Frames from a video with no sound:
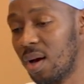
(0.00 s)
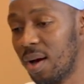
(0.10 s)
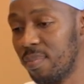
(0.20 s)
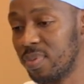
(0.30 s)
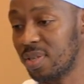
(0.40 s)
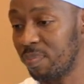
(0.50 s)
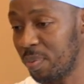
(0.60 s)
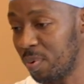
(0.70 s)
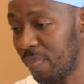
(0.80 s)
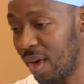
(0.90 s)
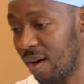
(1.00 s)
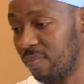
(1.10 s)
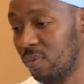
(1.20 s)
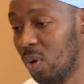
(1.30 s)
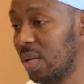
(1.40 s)
Um, some people may
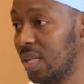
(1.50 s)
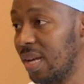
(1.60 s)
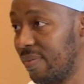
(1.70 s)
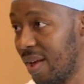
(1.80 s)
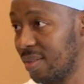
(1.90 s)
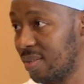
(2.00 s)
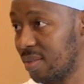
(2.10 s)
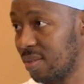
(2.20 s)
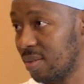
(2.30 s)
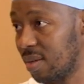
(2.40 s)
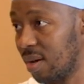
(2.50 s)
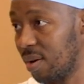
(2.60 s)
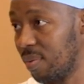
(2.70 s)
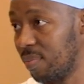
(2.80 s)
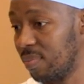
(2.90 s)
have locally advanced
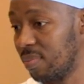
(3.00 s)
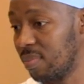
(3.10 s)
um,